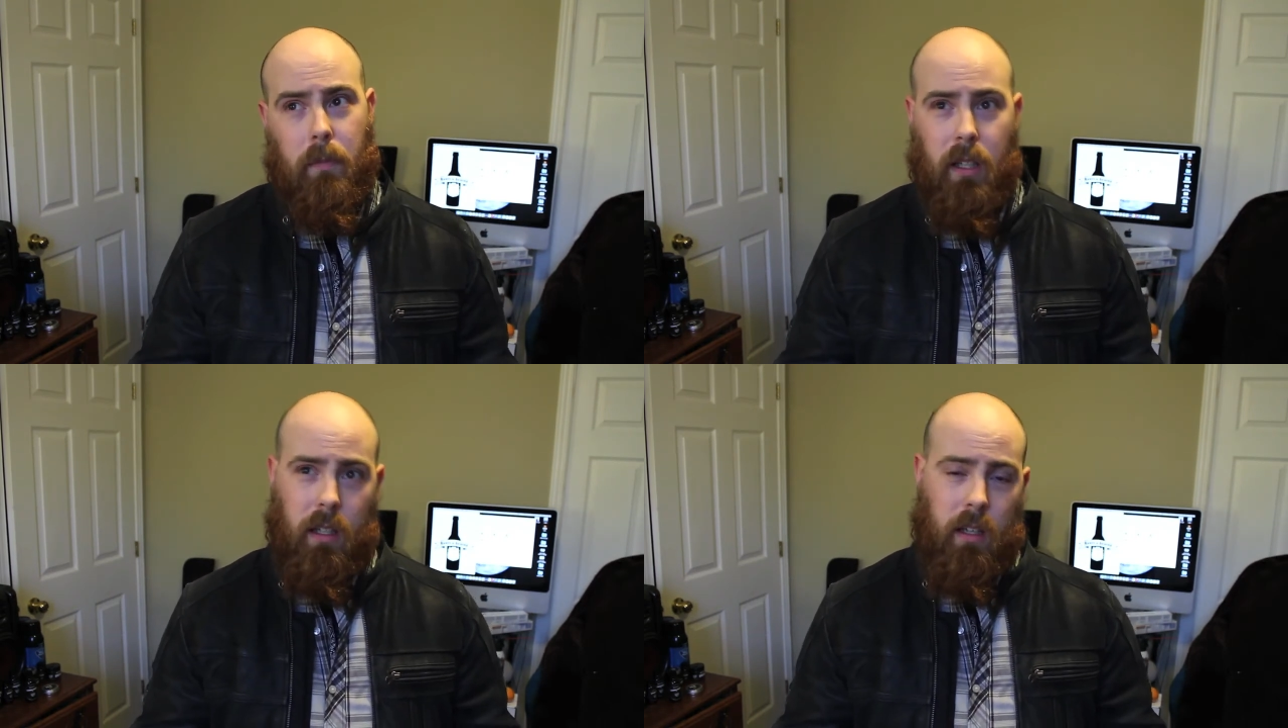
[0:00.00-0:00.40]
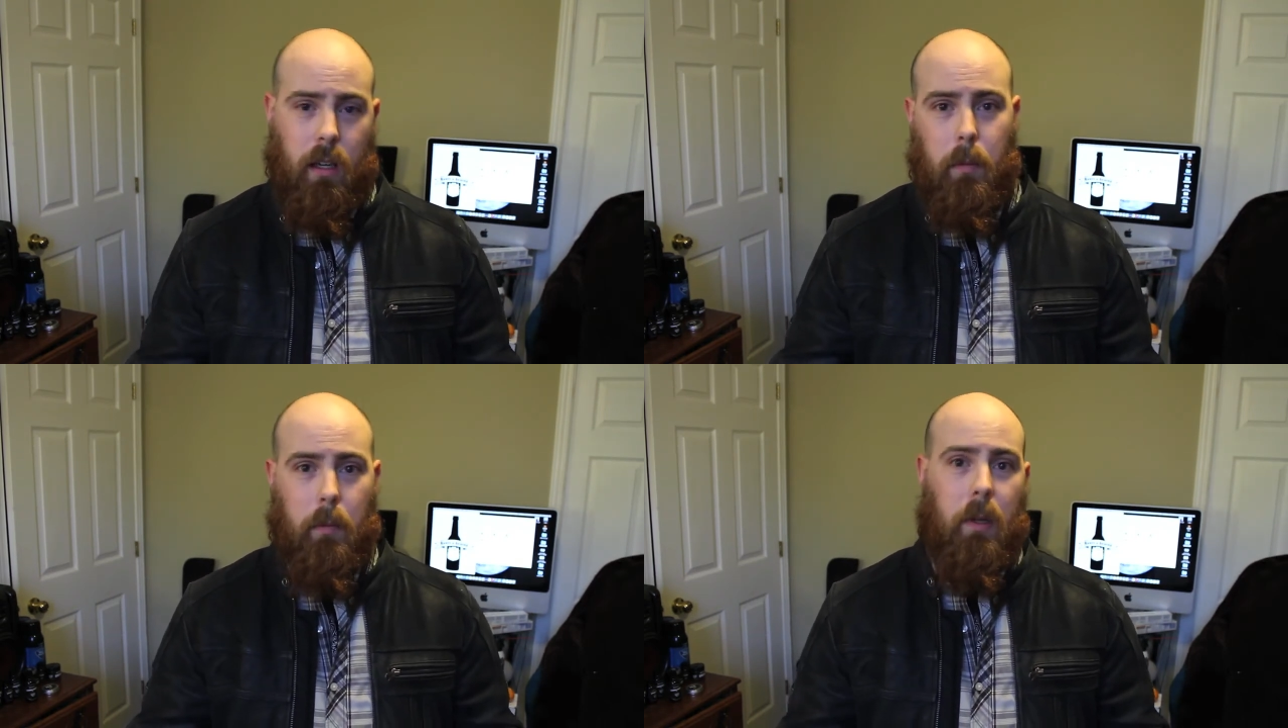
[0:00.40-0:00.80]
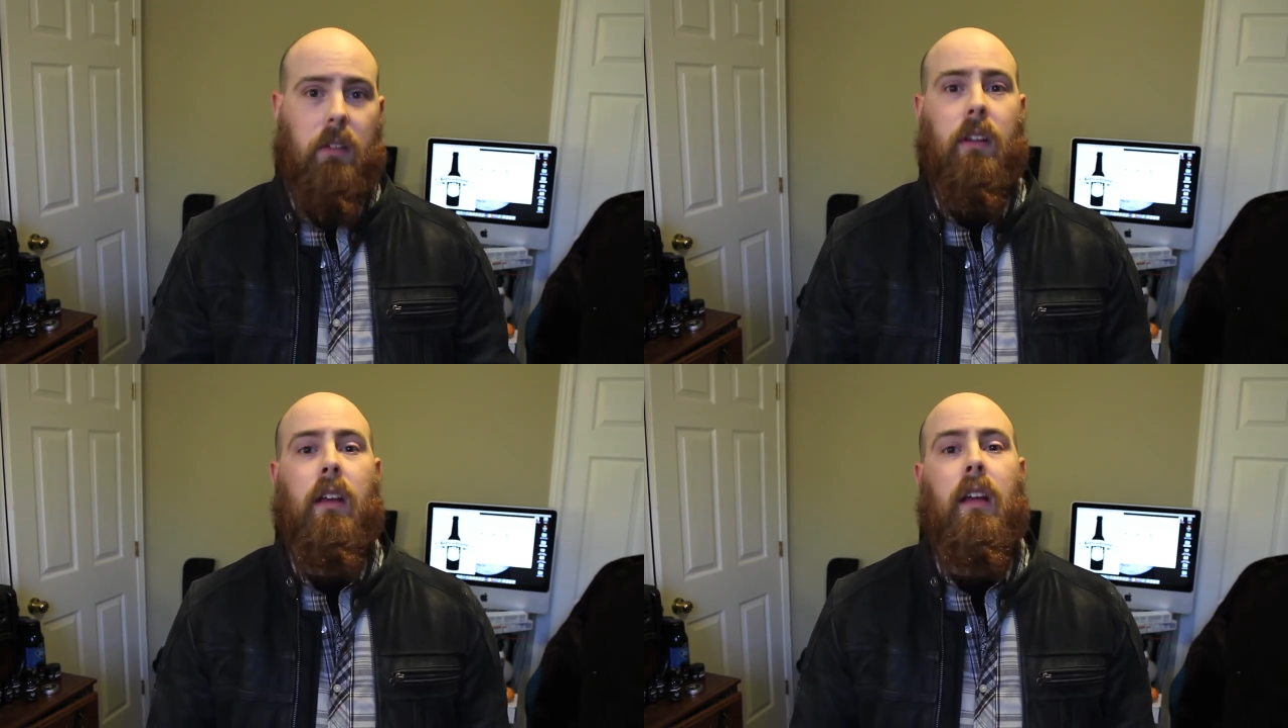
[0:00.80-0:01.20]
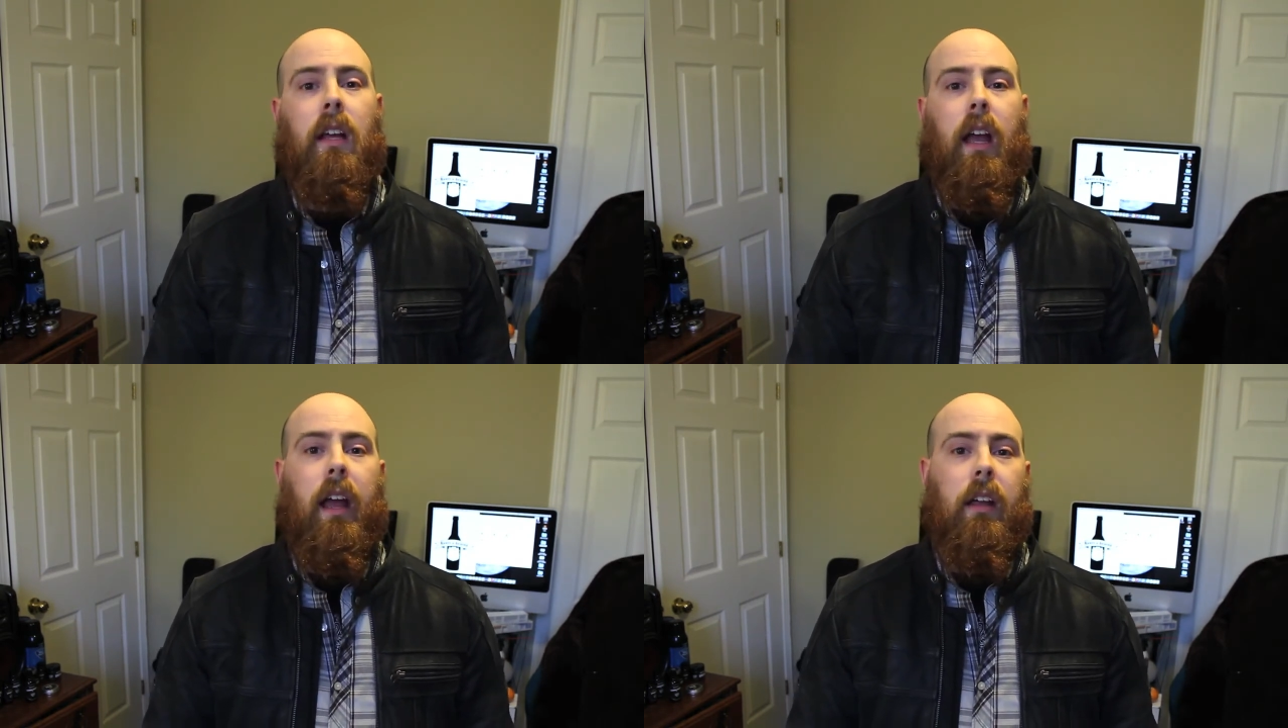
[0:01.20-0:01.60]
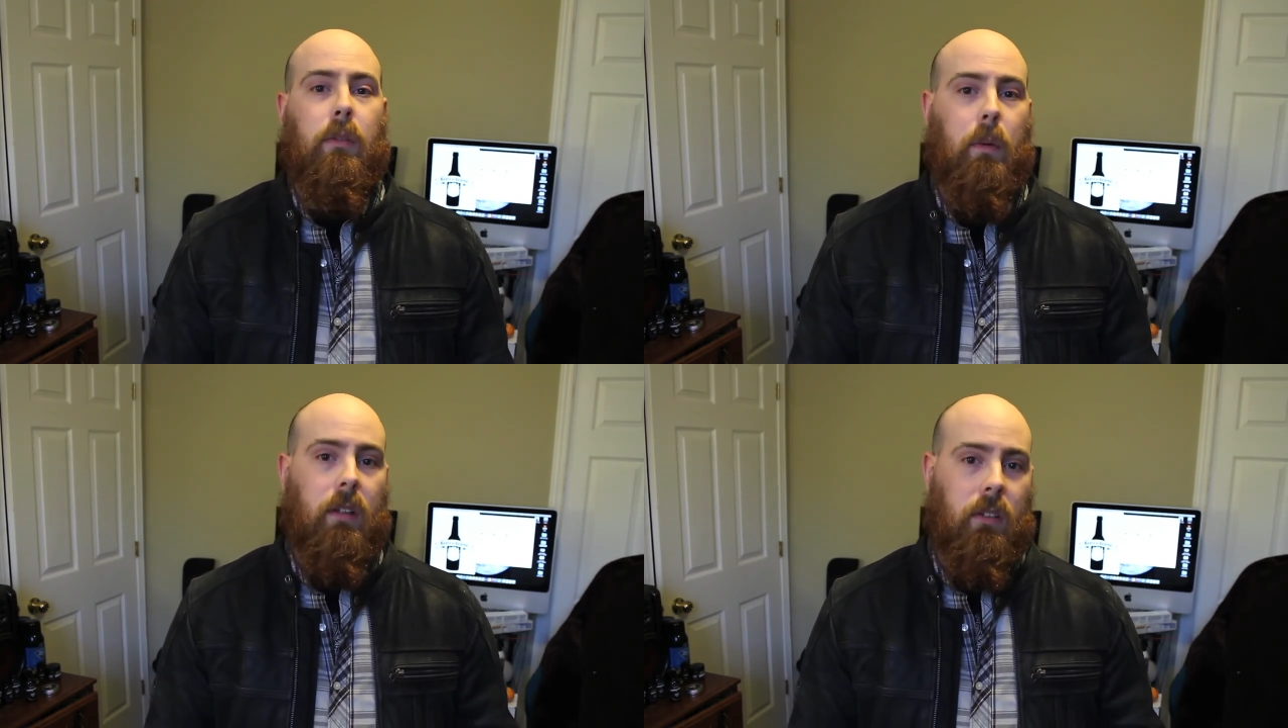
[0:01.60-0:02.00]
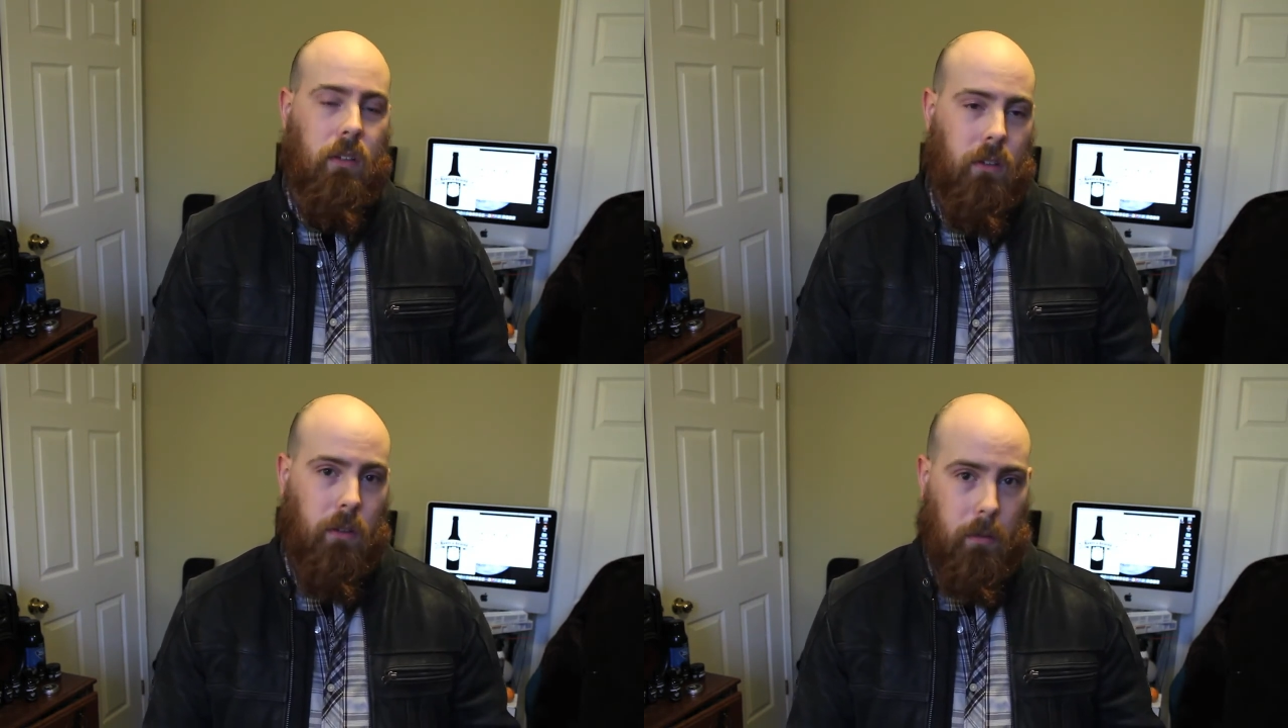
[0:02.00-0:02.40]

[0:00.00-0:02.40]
in a couple months, as well as also